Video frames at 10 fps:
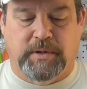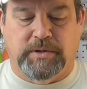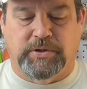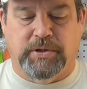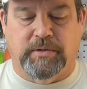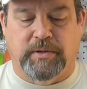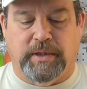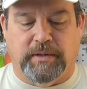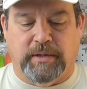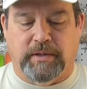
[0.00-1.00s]

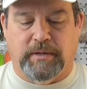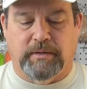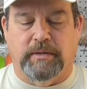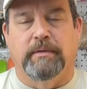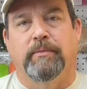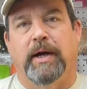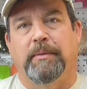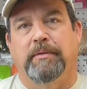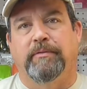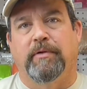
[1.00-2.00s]
Generally, the
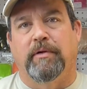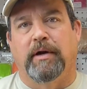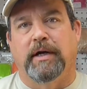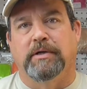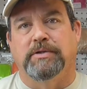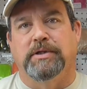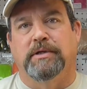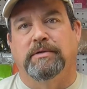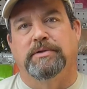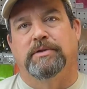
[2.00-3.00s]
rabbit fur or hare's
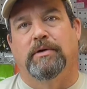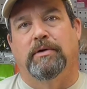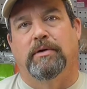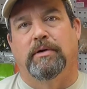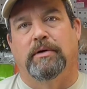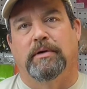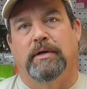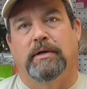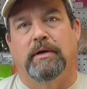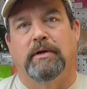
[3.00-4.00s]
ears
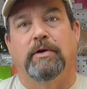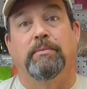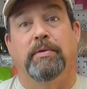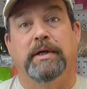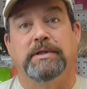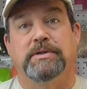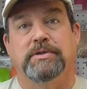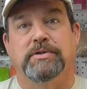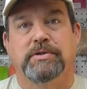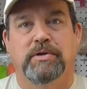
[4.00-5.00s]
are a good place to
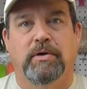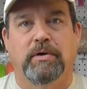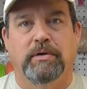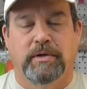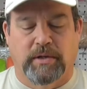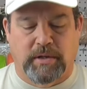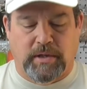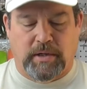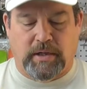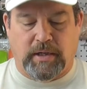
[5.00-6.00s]
start
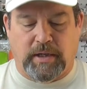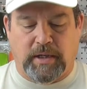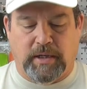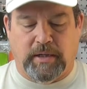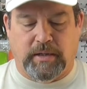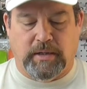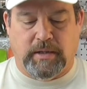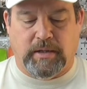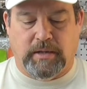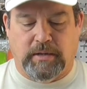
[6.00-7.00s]
and
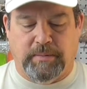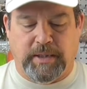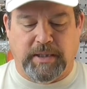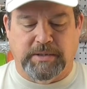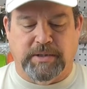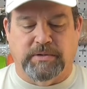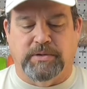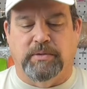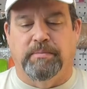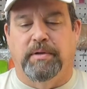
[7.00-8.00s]
a little bit easier
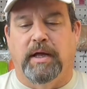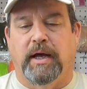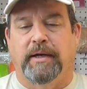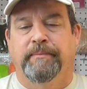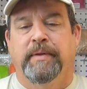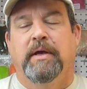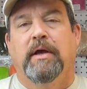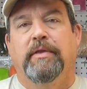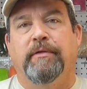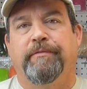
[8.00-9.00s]
to apply.
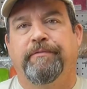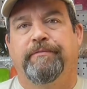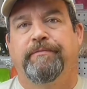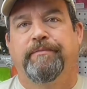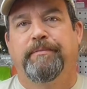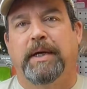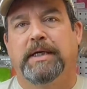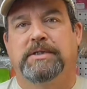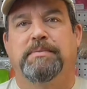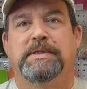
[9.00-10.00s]
The
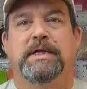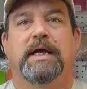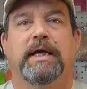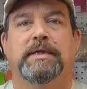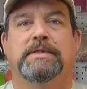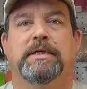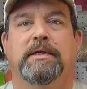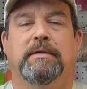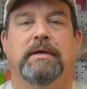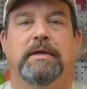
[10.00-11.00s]
biggest mistake I see
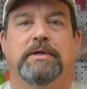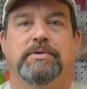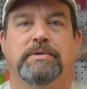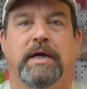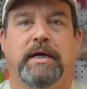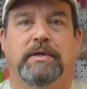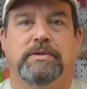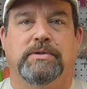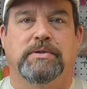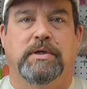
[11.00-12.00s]
in initial
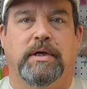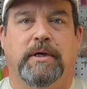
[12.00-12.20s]
tires